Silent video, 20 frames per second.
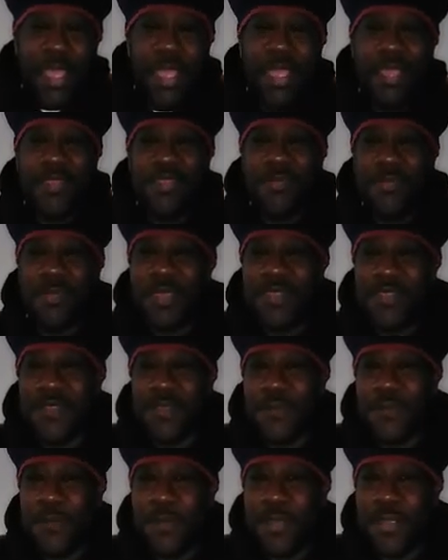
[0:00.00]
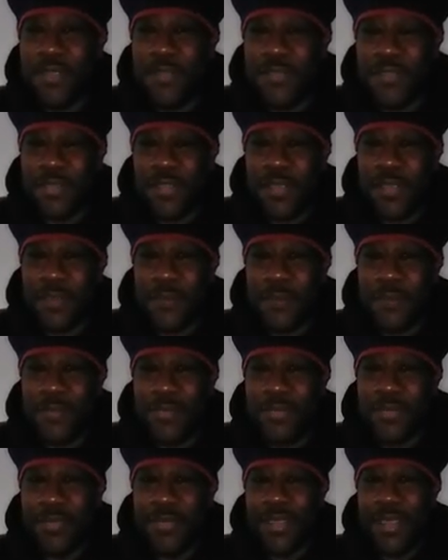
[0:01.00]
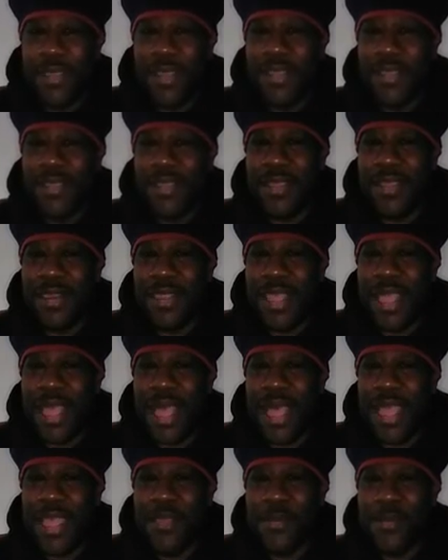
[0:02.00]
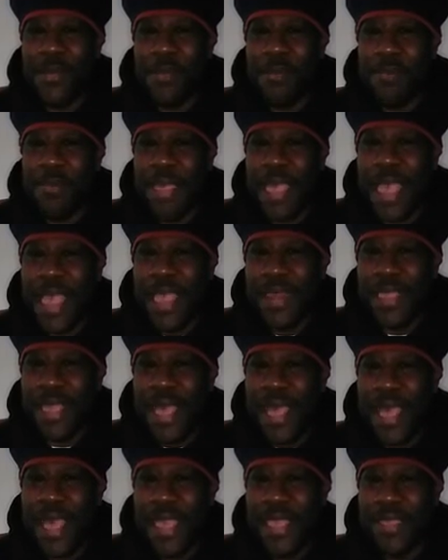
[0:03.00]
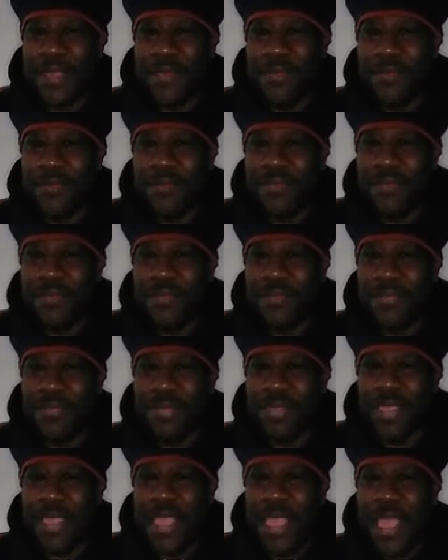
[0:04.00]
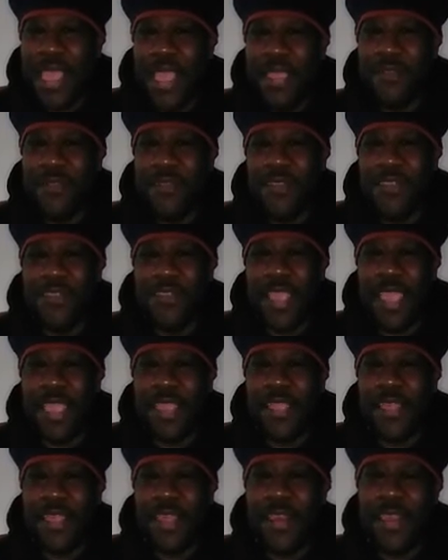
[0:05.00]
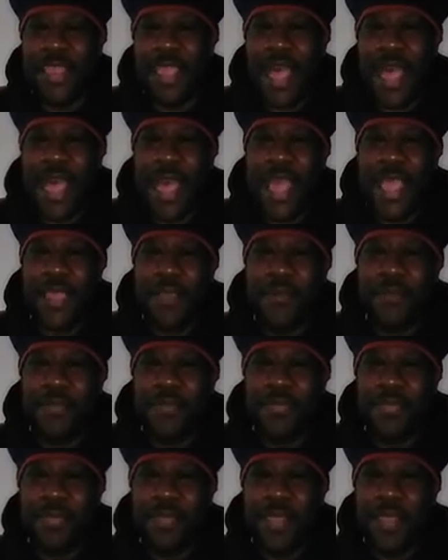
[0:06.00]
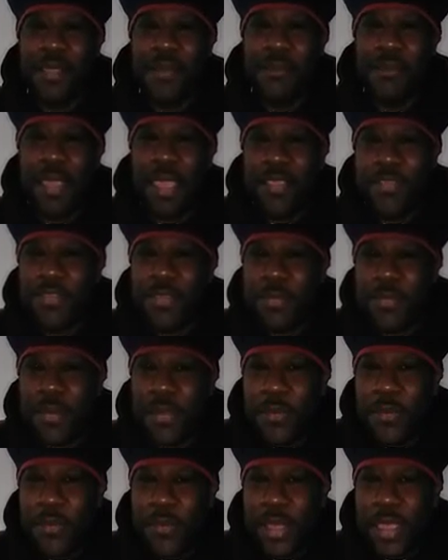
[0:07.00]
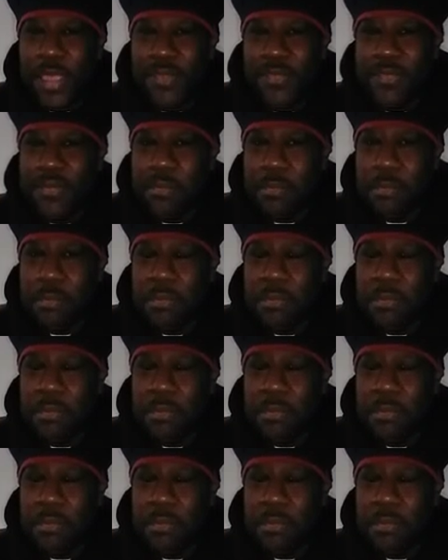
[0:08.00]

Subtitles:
Is Mr. Onceler a good guy or a bad guy? If you say good guy, make some noise.